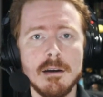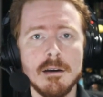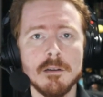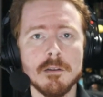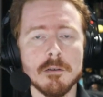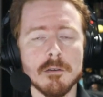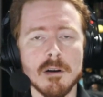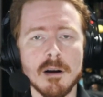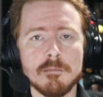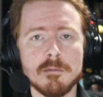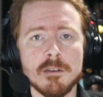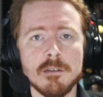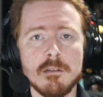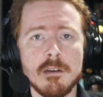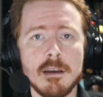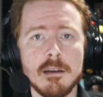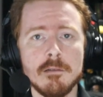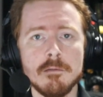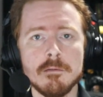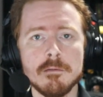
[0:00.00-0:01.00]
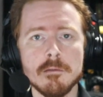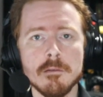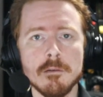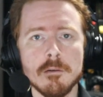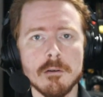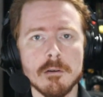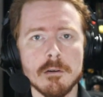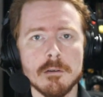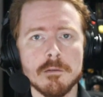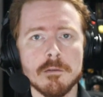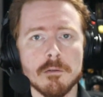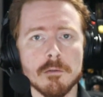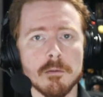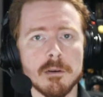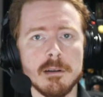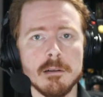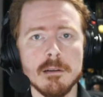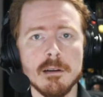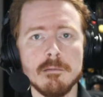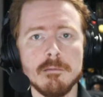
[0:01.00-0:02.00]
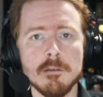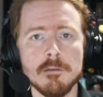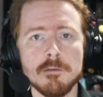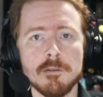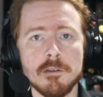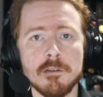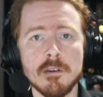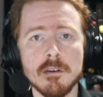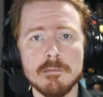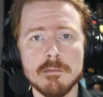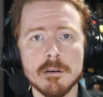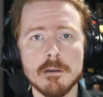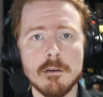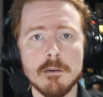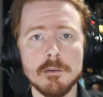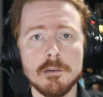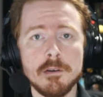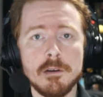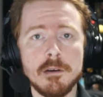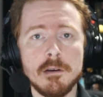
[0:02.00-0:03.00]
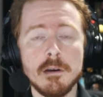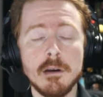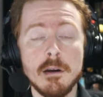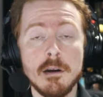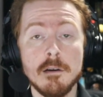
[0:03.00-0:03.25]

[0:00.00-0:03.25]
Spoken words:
There are up to 10 floors, 3 levels of difficulty,